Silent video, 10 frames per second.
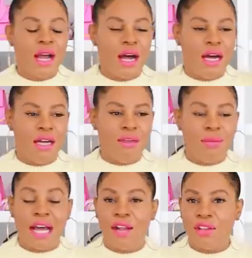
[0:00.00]

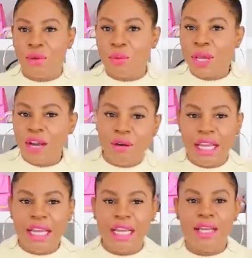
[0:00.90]
um, how they're
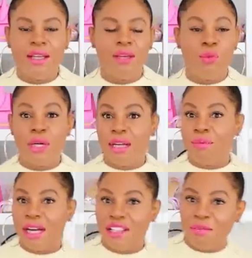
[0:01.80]
wearing, would I
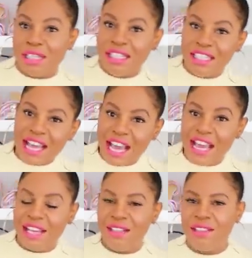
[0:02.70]
buy them
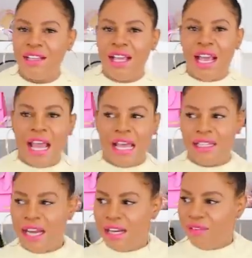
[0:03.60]
again,
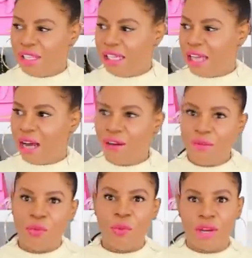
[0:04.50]
and kind of like how
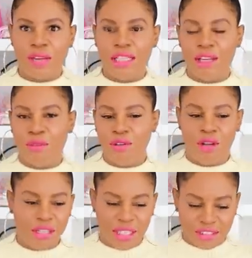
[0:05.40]
I've been wearing them and
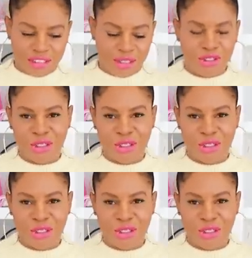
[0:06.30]
all that good stuff.